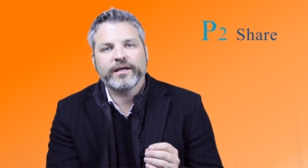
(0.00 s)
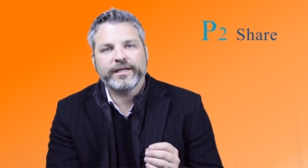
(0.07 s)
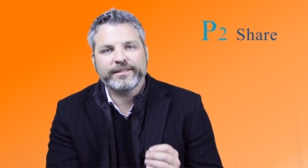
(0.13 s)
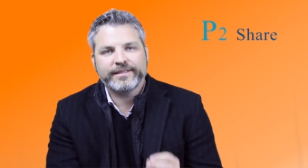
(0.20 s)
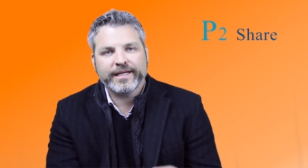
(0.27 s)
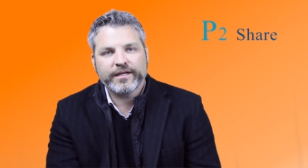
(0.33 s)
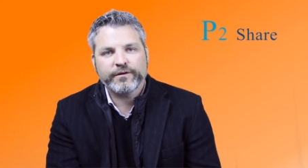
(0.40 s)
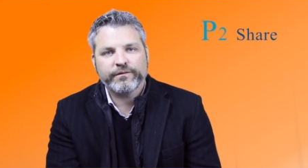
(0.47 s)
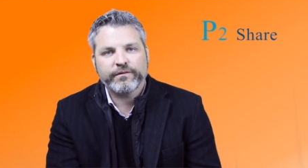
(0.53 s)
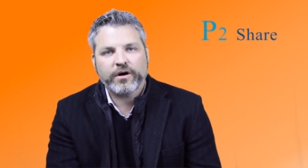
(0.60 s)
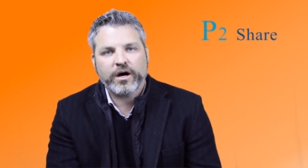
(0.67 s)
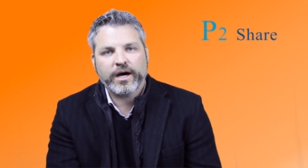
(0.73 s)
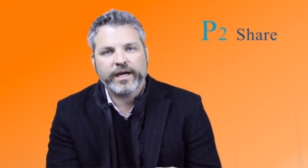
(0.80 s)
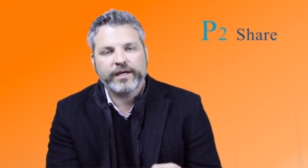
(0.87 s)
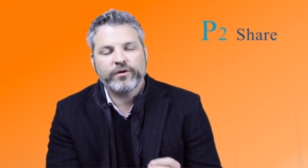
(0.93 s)

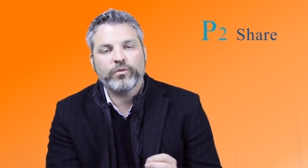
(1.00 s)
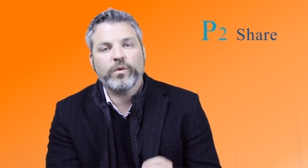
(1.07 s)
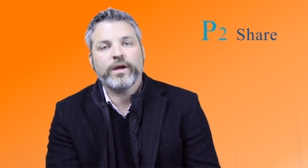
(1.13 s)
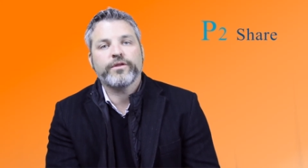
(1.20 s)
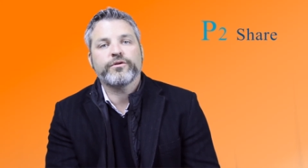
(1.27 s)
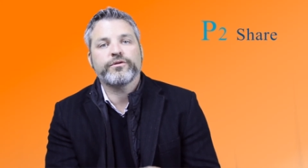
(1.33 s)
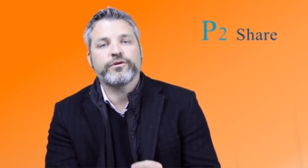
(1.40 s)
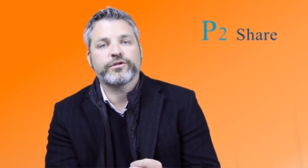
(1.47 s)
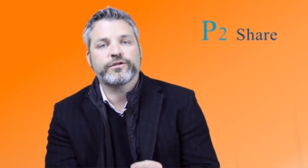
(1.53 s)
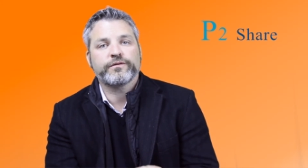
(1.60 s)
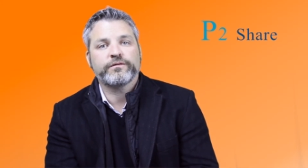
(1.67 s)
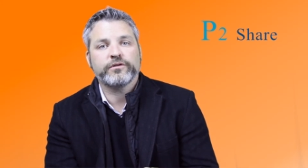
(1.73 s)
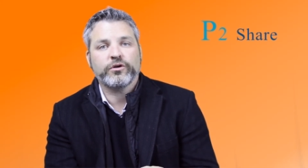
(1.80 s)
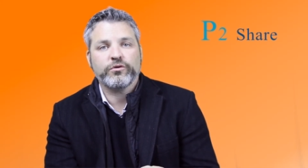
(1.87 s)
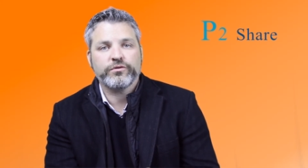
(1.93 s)
identify whether there's
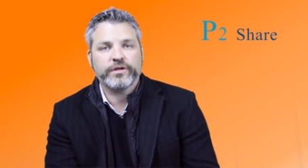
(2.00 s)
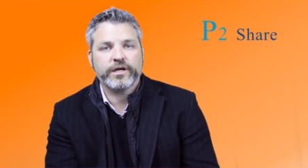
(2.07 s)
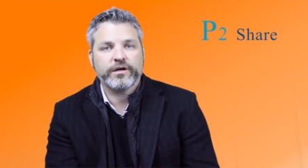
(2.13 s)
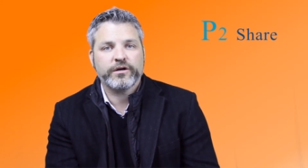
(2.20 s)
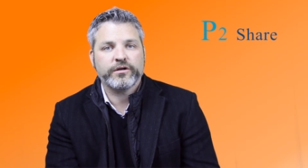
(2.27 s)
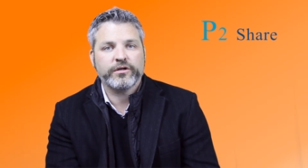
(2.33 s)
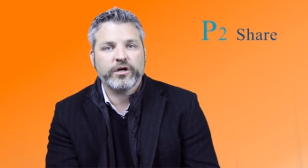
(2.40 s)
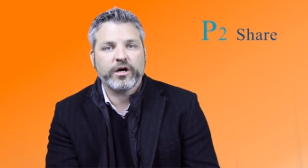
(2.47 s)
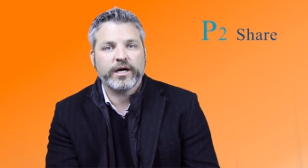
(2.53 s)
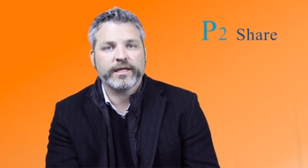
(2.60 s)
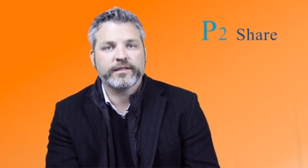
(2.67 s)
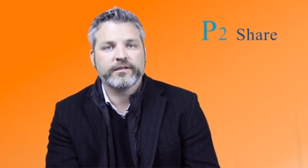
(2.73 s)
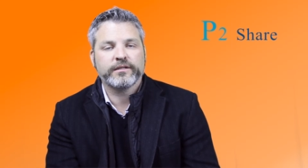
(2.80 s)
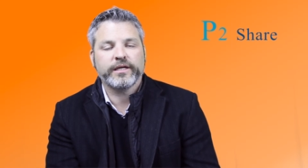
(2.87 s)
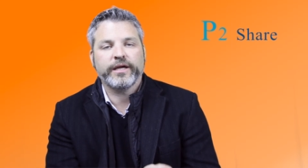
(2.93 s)
flow there or
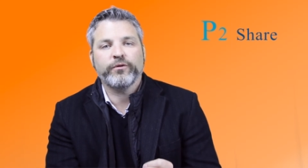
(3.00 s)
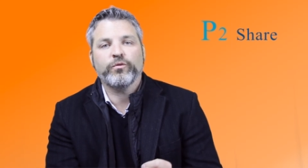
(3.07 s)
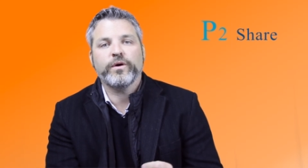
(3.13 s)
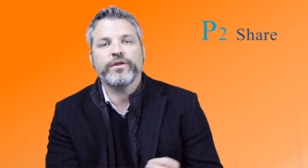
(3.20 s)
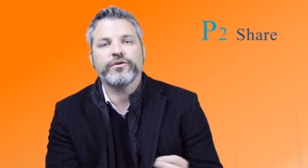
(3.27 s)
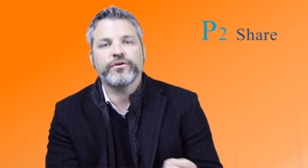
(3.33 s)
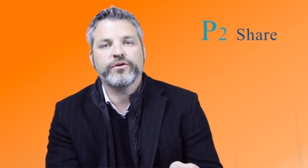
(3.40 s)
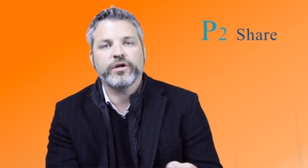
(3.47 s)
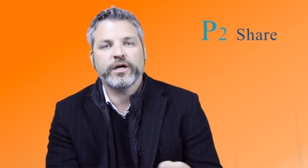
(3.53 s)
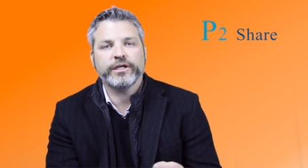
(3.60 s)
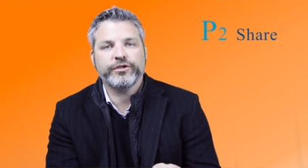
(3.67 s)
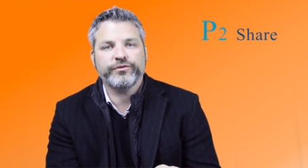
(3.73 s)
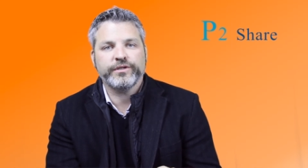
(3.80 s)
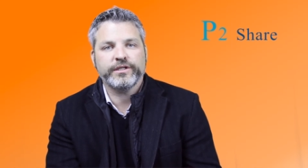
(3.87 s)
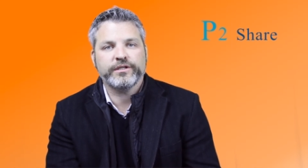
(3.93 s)
not and whether or not
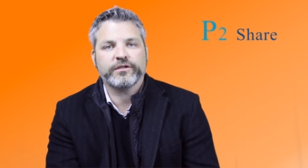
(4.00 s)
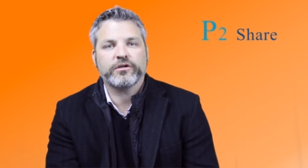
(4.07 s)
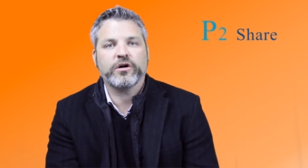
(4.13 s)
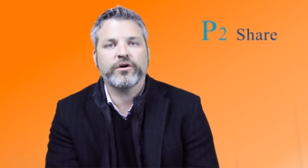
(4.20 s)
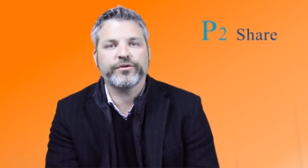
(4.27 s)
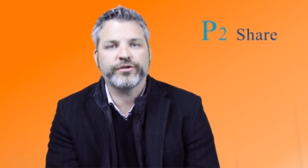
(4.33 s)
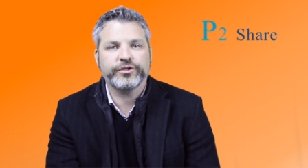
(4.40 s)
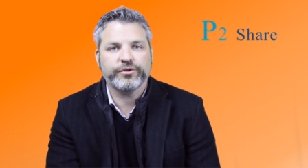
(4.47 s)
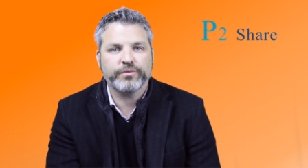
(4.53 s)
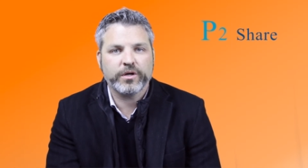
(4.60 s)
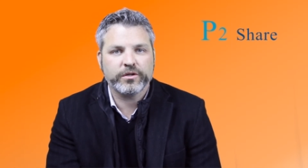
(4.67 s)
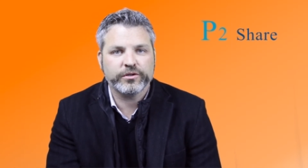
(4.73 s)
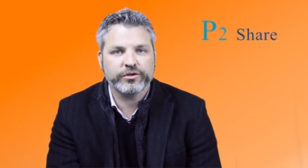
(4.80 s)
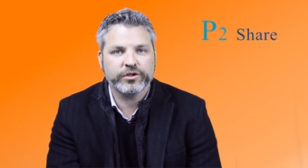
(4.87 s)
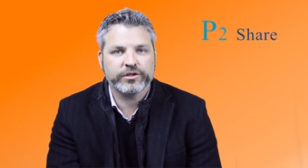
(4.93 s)
you need to call the
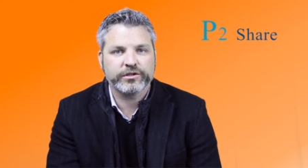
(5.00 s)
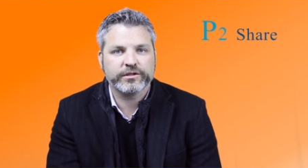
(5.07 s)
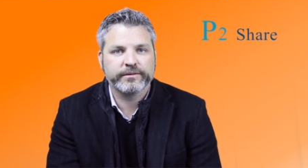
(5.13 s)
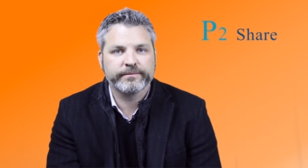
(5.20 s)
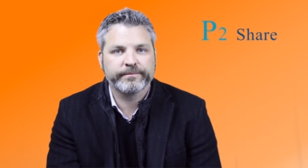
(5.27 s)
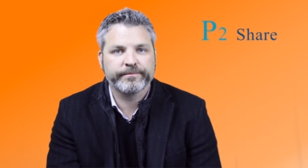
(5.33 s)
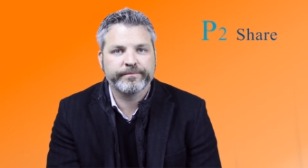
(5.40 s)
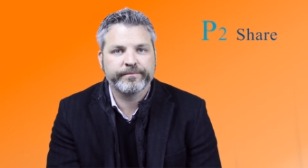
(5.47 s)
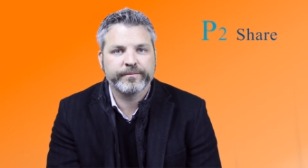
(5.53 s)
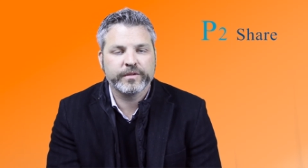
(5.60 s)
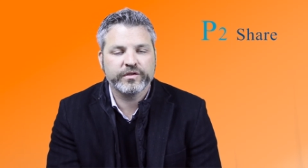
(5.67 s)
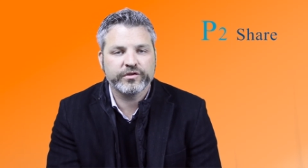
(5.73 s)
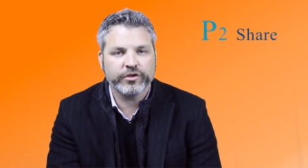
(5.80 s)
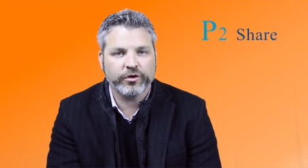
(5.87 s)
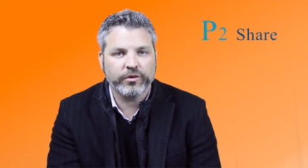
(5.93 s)
urologist.
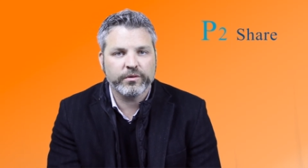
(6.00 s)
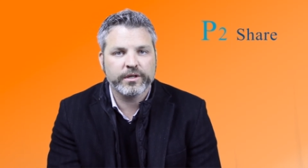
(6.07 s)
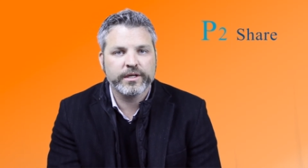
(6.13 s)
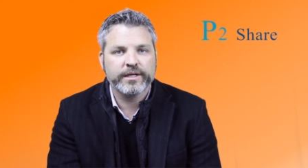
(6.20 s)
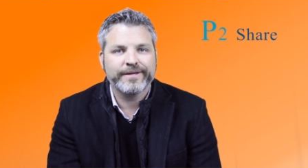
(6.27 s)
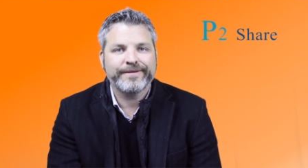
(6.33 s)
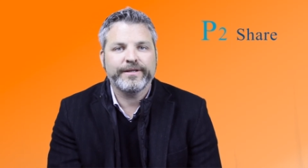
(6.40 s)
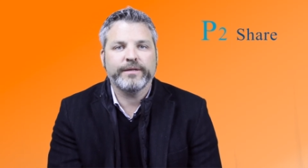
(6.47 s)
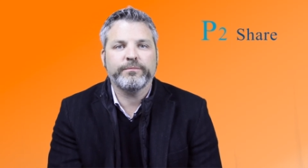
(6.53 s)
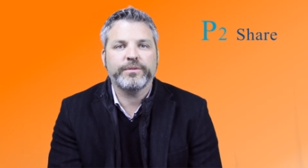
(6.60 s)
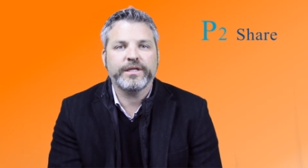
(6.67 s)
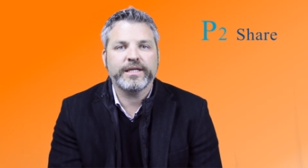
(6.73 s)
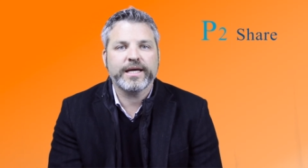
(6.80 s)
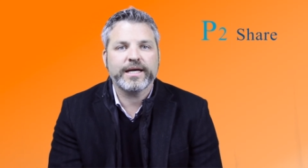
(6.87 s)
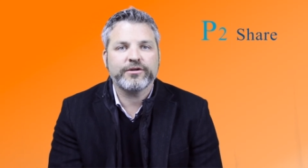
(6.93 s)
So, in
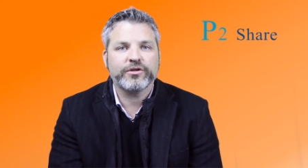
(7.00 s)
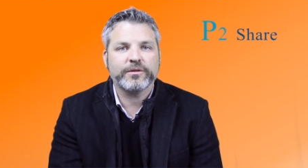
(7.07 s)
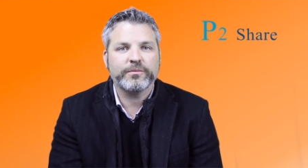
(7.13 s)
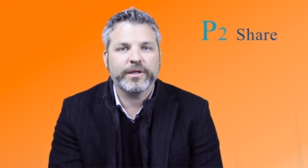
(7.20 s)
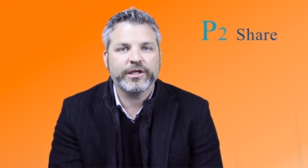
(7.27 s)
pediatric